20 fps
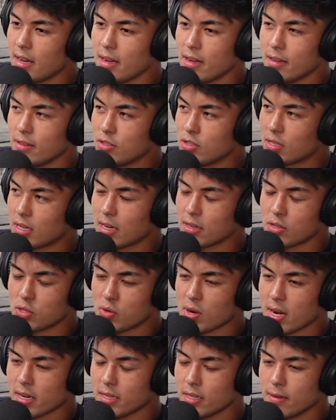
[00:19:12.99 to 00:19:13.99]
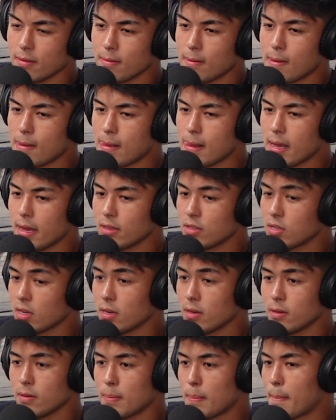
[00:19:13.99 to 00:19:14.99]
just got distracted. And
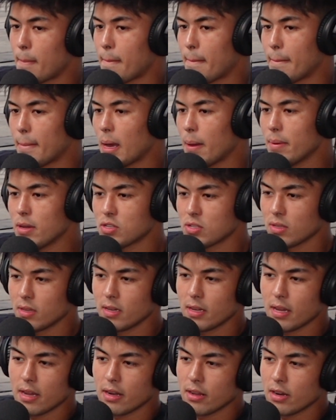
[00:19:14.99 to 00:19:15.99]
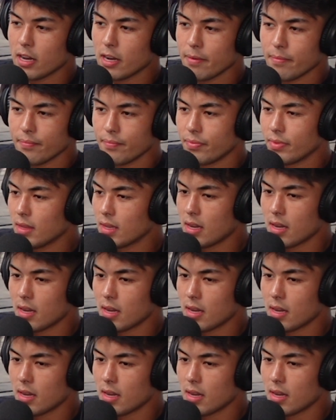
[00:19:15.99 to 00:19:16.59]
so I basically ended up